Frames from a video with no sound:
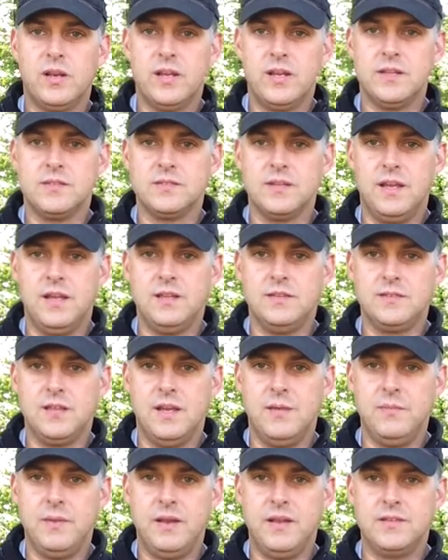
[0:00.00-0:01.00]
it is.
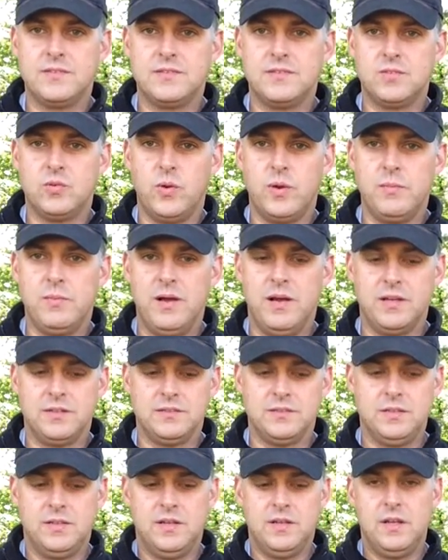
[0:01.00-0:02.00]
I mean, it's 20
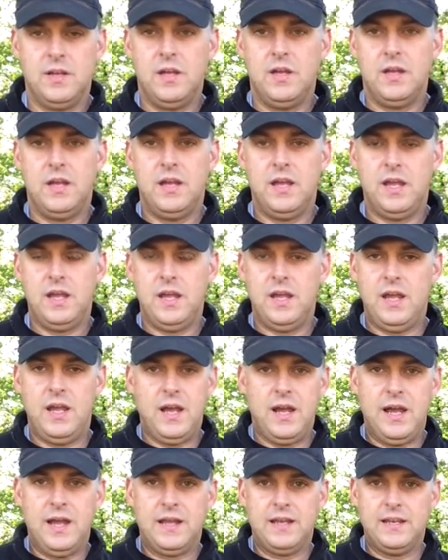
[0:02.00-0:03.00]
bucks.
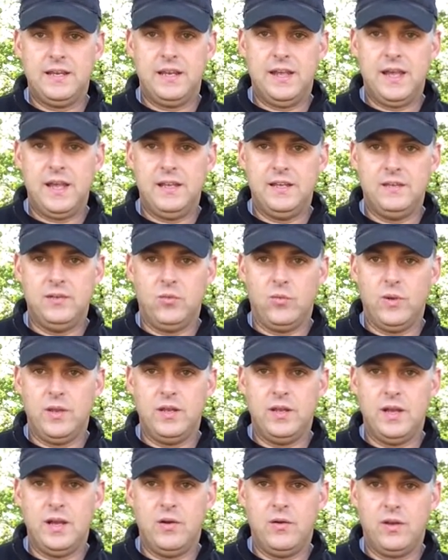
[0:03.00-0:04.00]
I can lay it in the
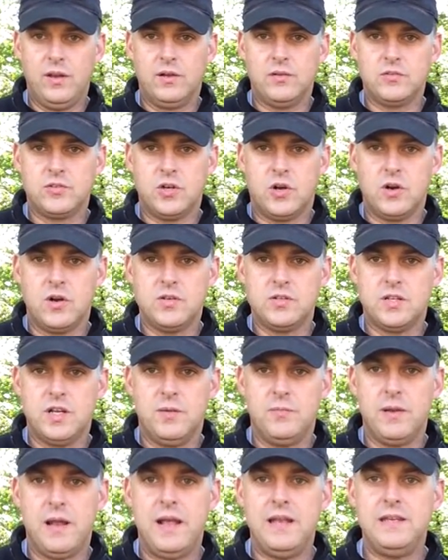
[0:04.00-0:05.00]
window and it'll charge
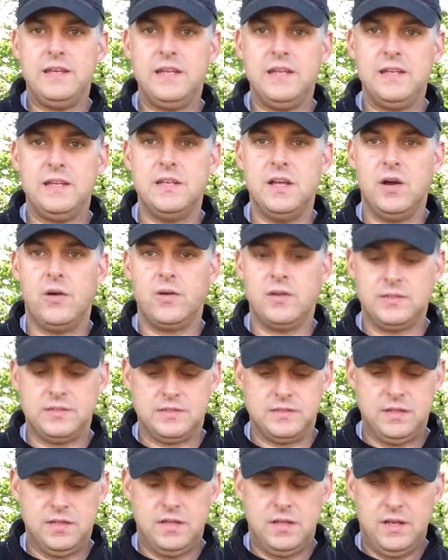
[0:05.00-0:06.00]
up, but I did
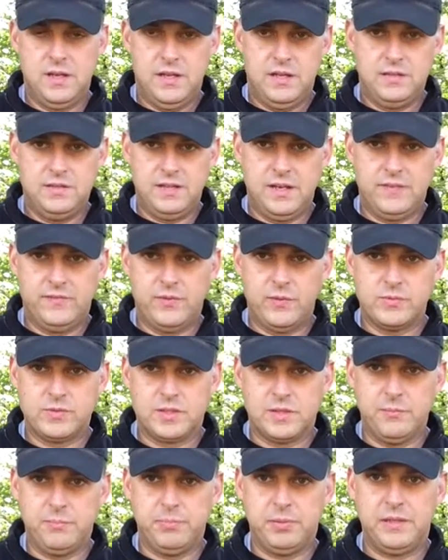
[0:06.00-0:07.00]
notice that if it was
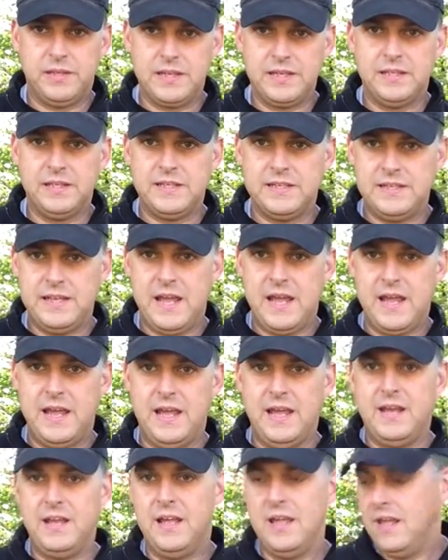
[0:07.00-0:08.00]
completely
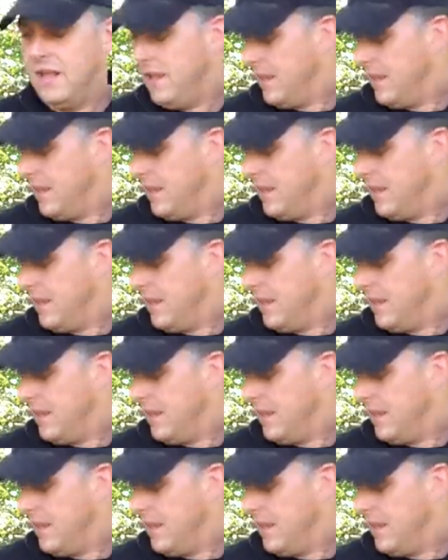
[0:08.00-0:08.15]
dead,